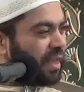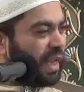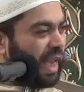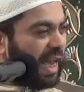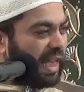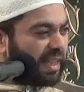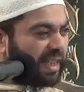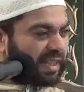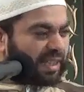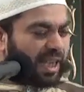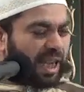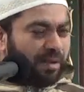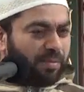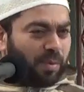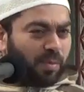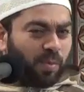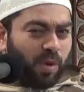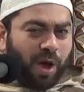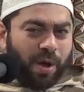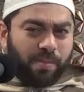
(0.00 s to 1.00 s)
at the time
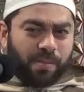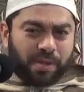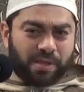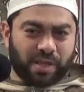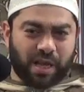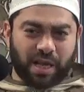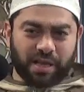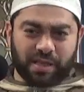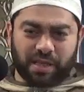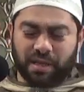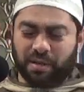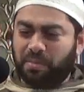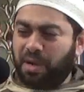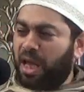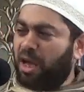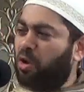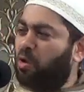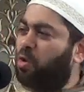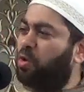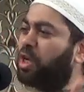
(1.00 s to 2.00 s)
of Muhammad sallallahu alayhi wa
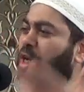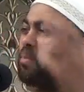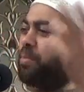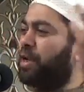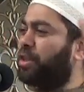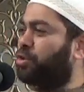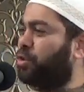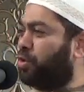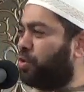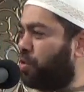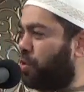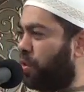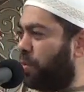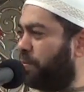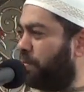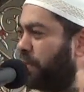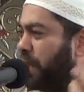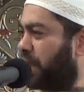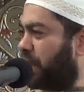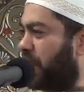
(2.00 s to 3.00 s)
sallam, like Ghulibatul
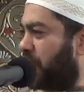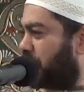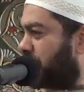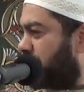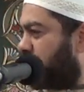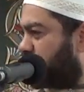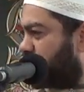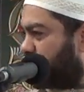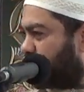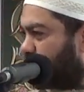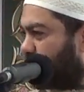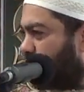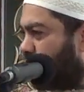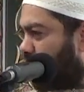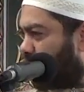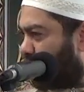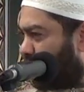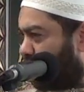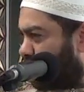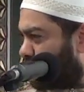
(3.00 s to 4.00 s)
Rum. Allah says in
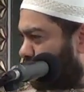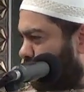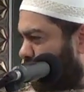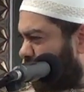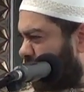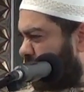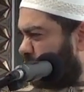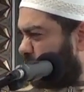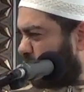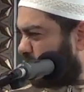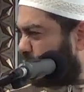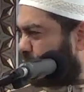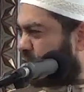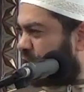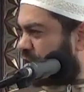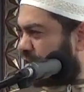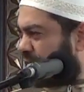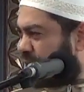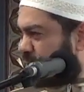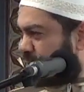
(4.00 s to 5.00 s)
Surah Rum, Surah number
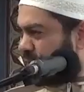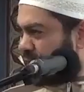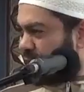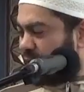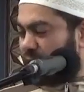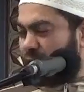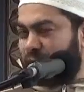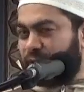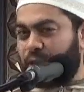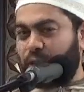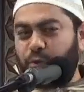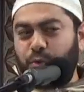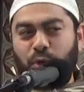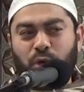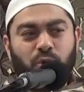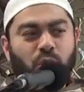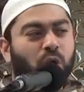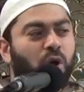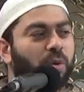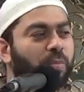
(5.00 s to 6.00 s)
30, that the
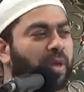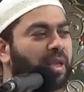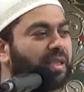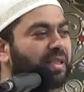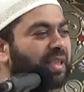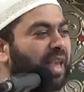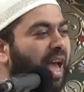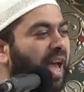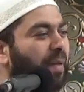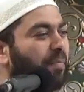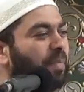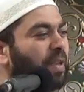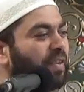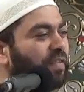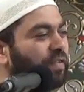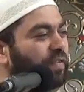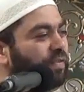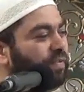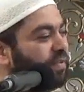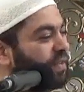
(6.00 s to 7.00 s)
Romans have
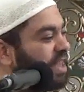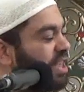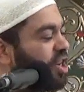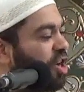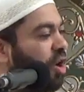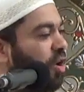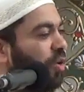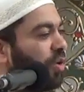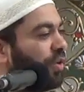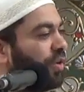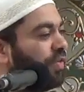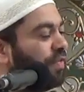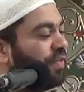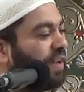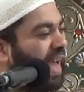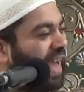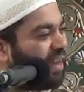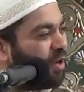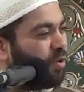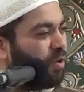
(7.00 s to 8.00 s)
been, you know,
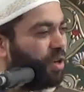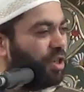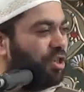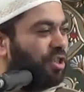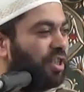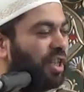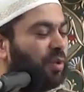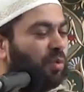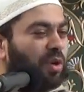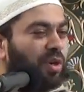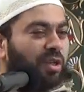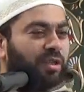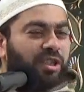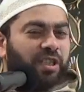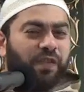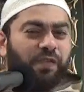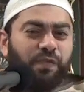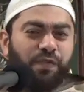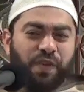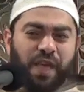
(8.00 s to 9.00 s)
vanquished. They were
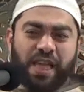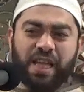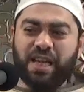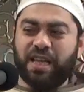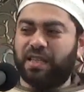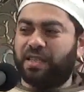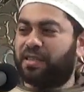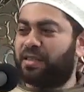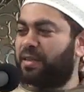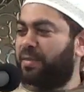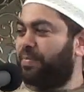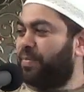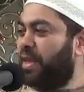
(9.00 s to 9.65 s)
defeated